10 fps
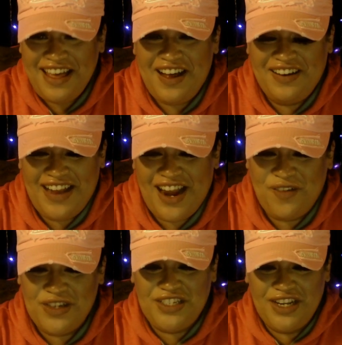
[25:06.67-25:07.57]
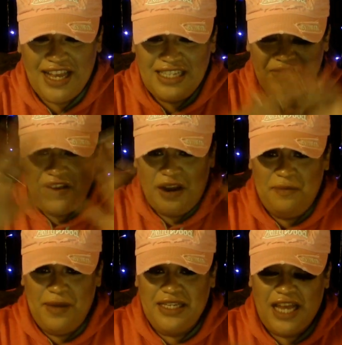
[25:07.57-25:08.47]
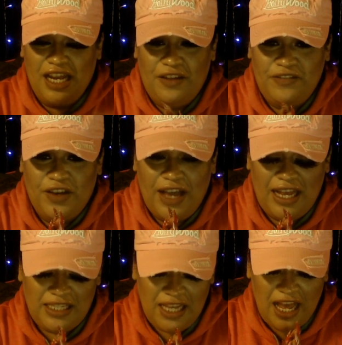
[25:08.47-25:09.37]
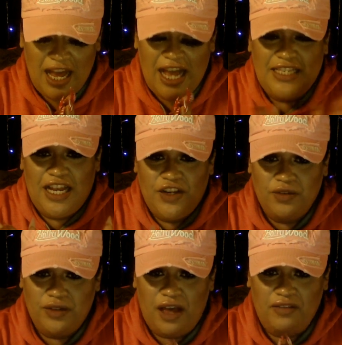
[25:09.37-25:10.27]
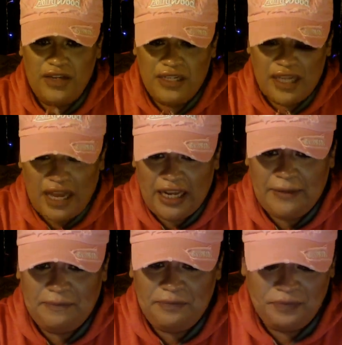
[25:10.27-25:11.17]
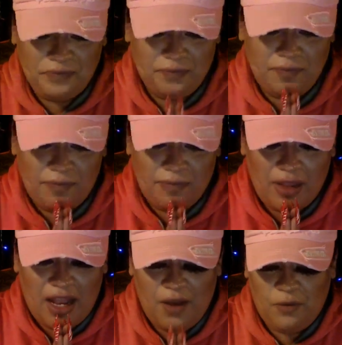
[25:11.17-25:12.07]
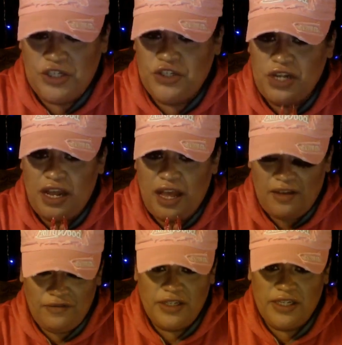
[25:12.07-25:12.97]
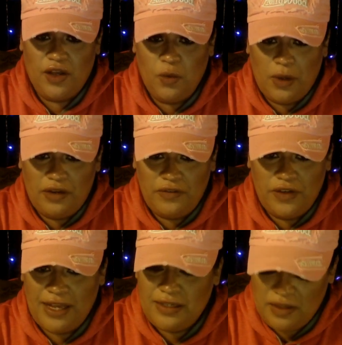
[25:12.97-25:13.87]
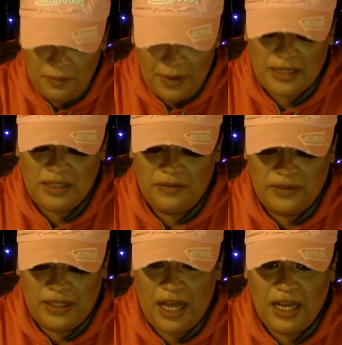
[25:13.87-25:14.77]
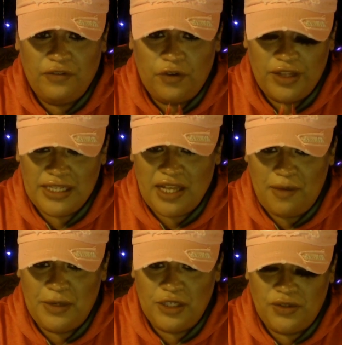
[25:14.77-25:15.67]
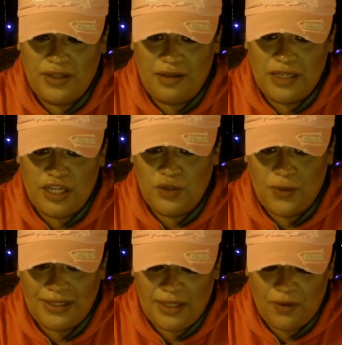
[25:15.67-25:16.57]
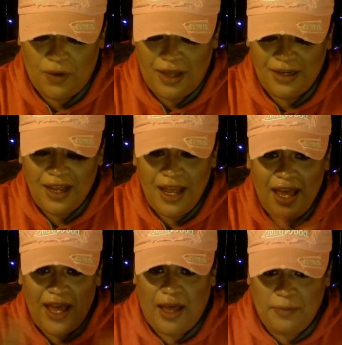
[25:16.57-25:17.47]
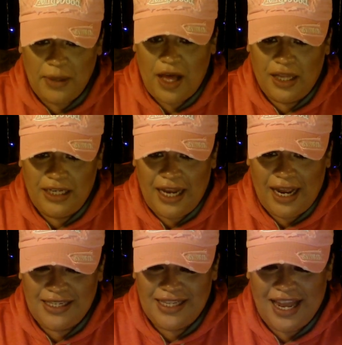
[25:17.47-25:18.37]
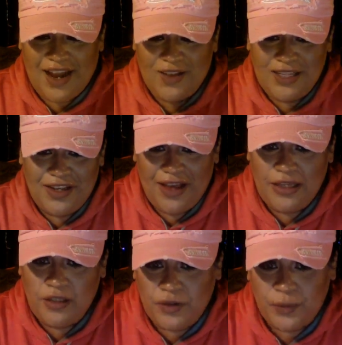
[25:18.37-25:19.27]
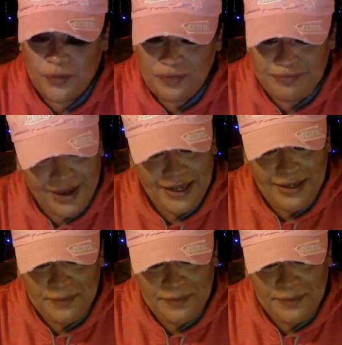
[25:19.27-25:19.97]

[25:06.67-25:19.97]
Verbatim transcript: All right, I wish you guys the very best. I love you guys. I send you love and light. I wish every single one of you guys the best of luck for this coming two thousand twenty-one. Happy holidays, and I'll see you guys soon. Bye.